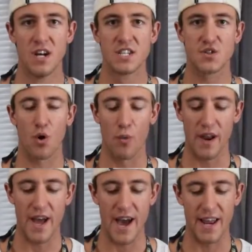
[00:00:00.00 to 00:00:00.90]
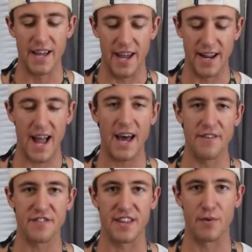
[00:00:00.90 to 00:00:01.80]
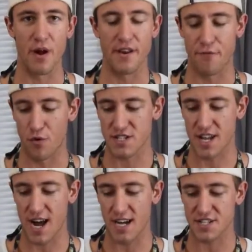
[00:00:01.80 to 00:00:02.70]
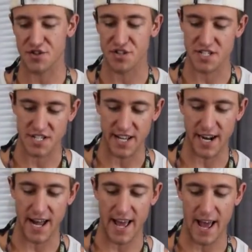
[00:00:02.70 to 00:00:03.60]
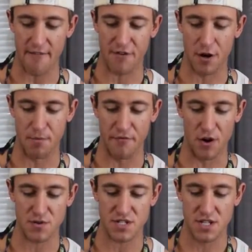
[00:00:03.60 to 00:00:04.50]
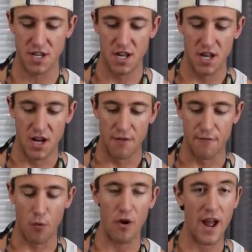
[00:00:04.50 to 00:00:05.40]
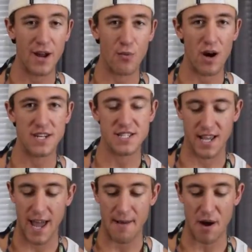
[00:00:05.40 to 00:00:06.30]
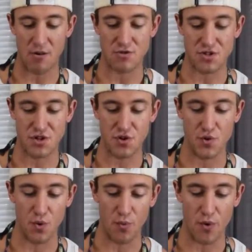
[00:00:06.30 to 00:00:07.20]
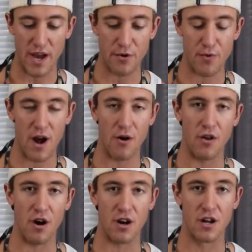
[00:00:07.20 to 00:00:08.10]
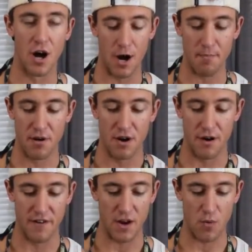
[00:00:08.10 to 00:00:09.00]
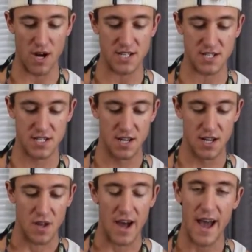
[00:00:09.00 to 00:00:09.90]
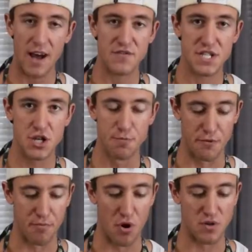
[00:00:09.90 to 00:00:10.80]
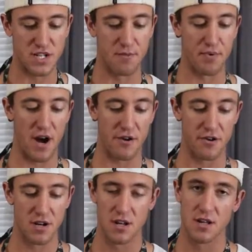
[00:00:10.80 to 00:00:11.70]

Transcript: So I went ahead and got everything ready for us, guys. As you can see, I got a 1/2 cup of oats. 4 egg whites came out to right around a cup of egg whites, a 1/2 scoop of protein powder,